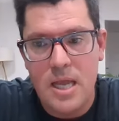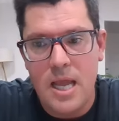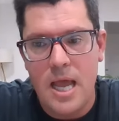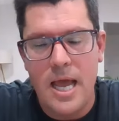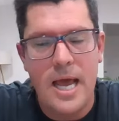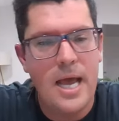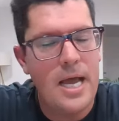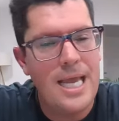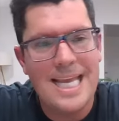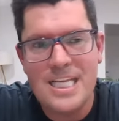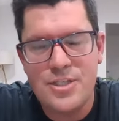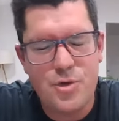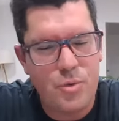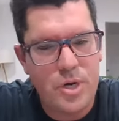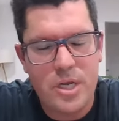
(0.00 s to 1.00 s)
Uh,
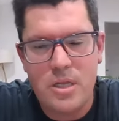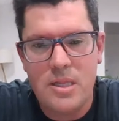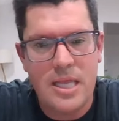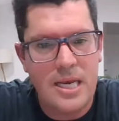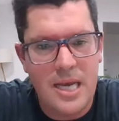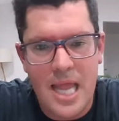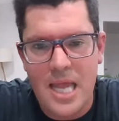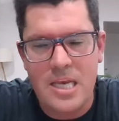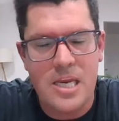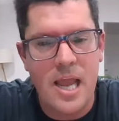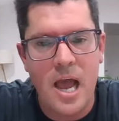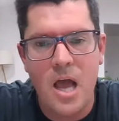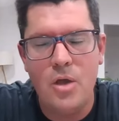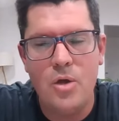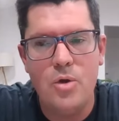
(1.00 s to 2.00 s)
Israel and
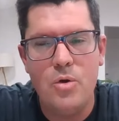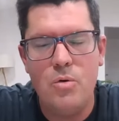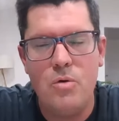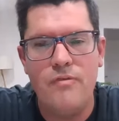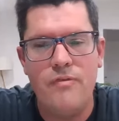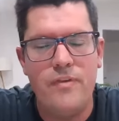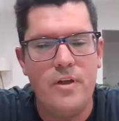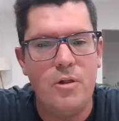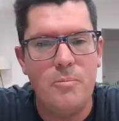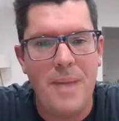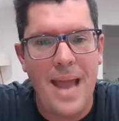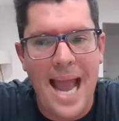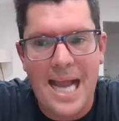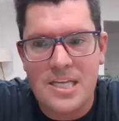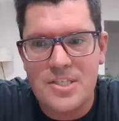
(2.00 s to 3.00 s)
Netanyahu feel
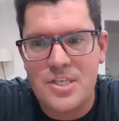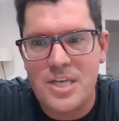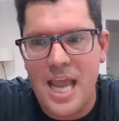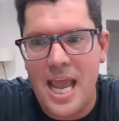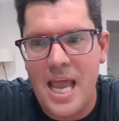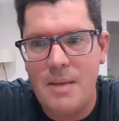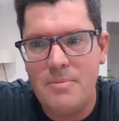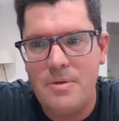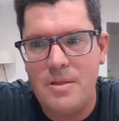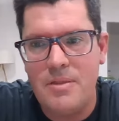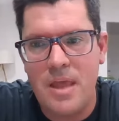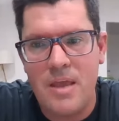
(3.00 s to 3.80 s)
backstabbed.